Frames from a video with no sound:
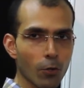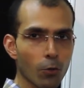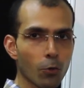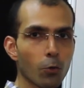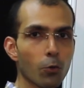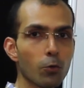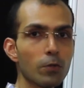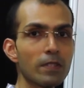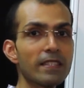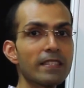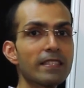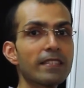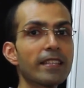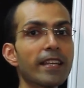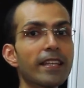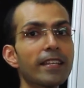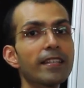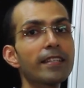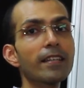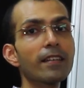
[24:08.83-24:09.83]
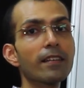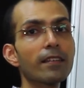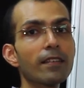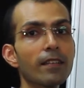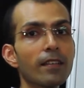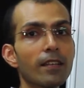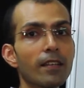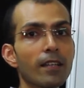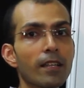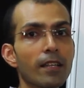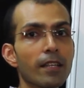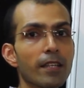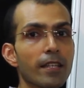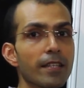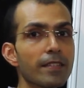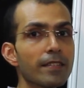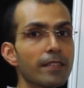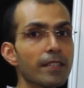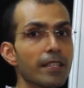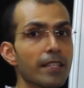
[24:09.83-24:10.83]
whose center
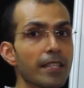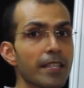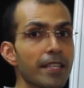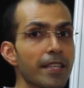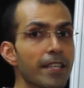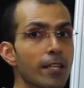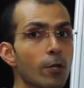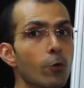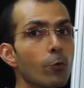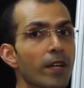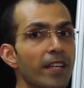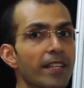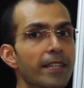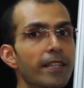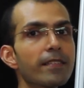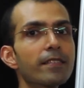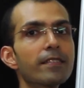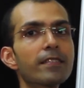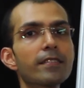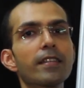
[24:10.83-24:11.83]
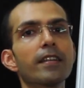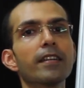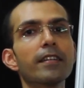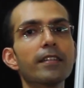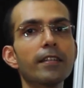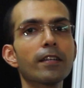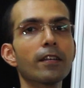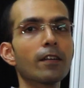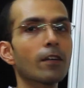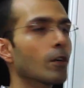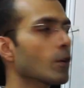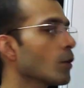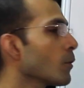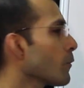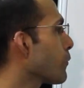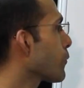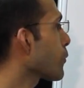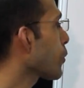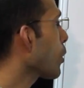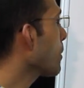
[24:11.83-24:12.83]
is equidistant
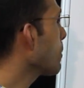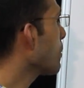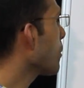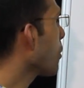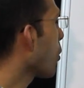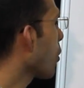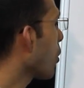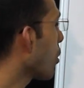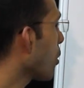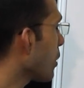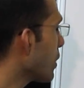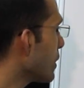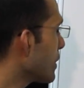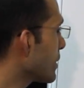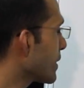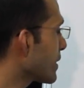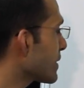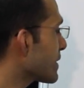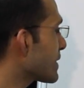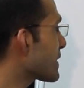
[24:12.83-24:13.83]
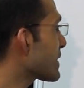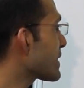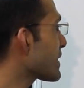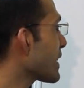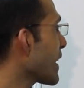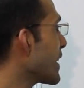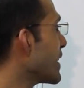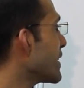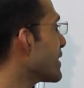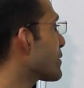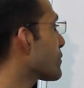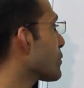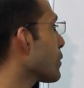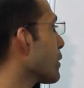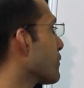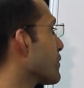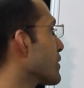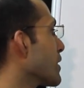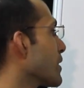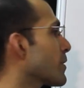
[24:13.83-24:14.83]
from all the sides
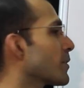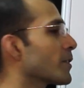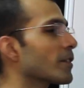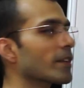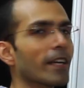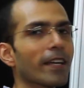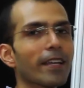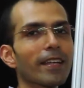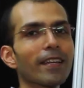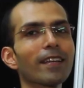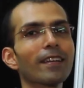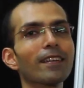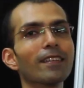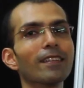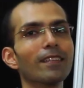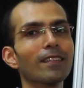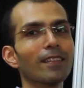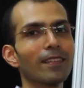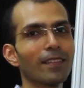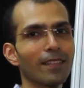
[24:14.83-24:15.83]
of the triangle.